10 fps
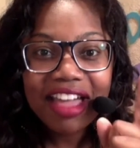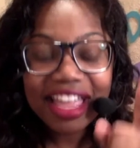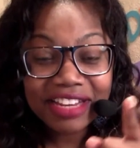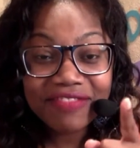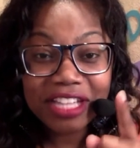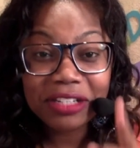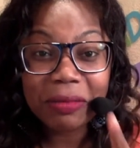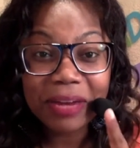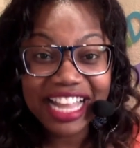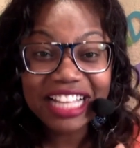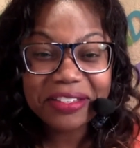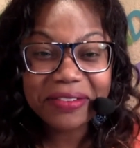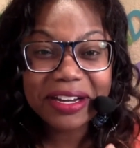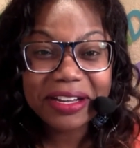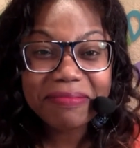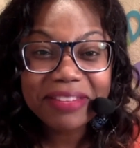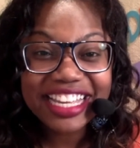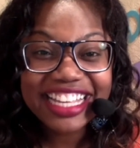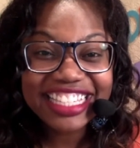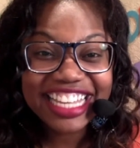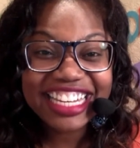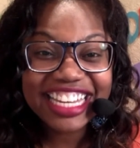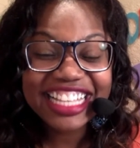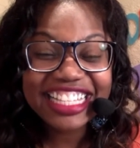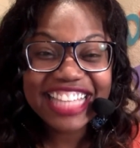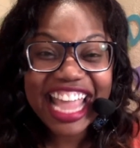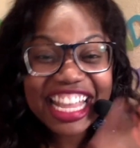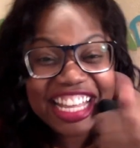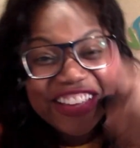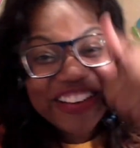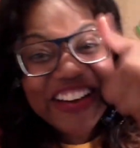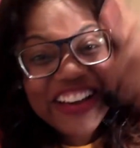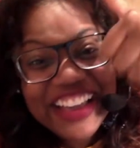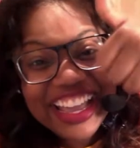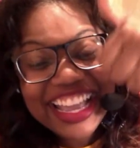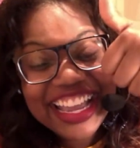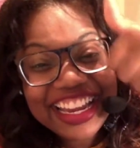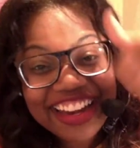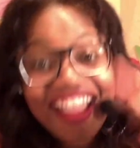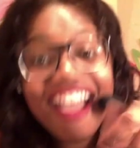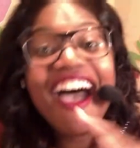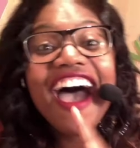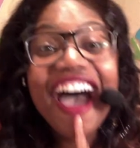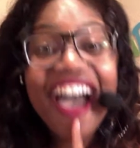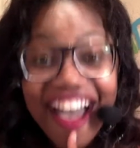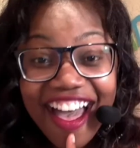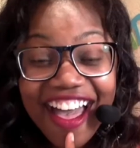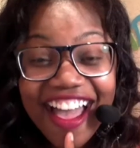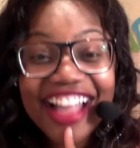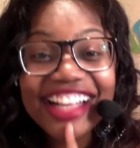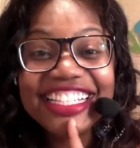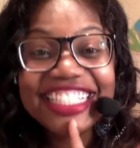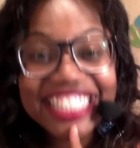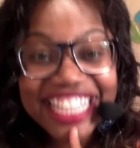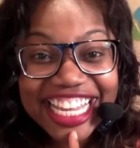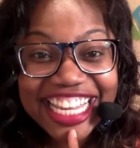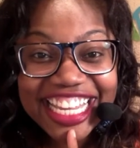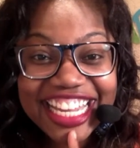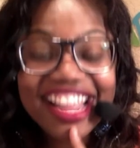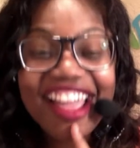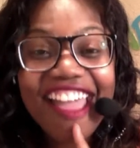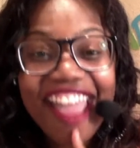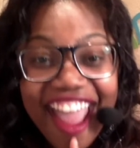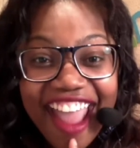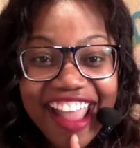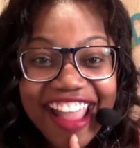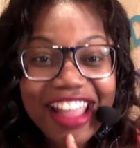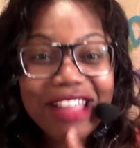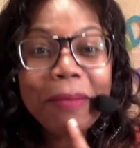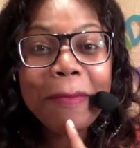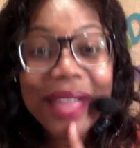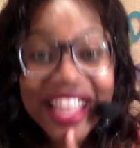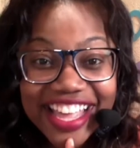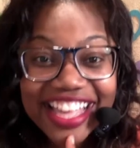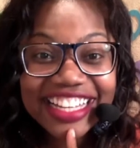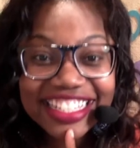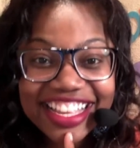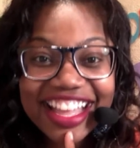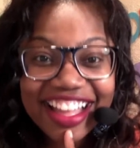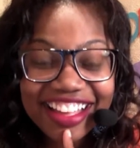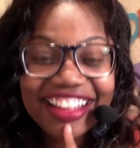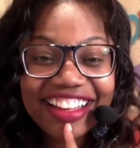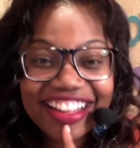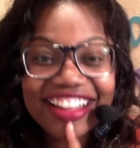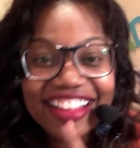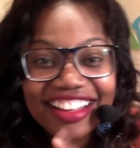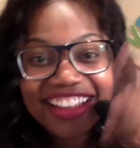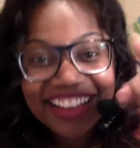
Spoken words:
And if they don't answer in a complete sentence, say, good, I see a panda.